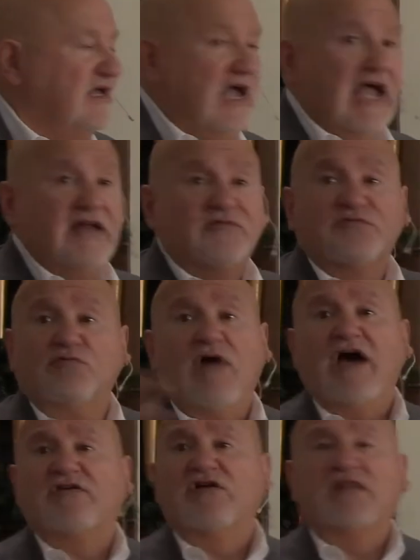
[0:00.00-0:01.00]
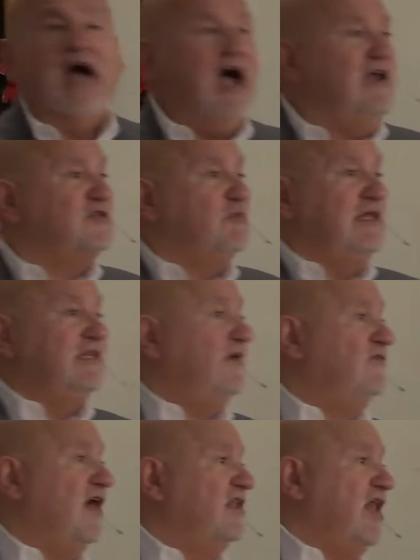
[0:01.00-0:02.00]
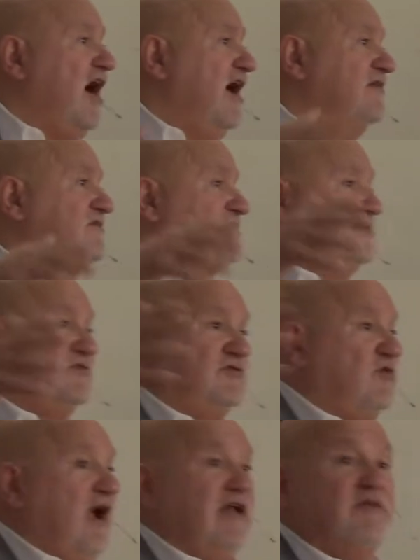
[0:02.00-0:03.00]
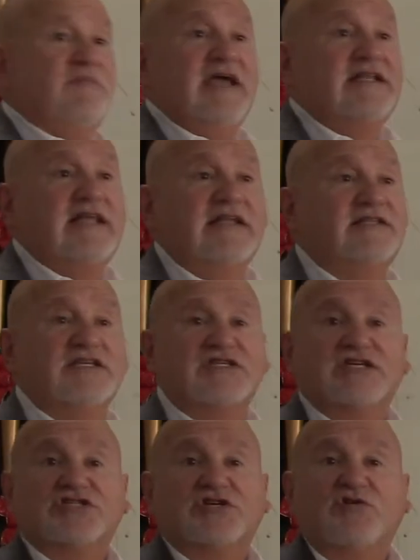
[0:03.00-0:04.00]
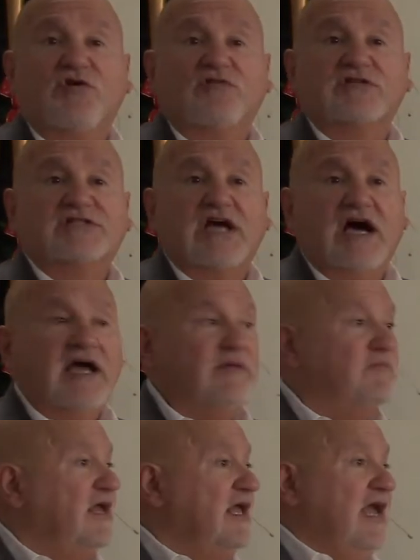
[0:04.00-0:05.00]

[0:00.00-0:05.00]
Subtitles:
And throughout our lives, we live our lives trying to make that decision all the time.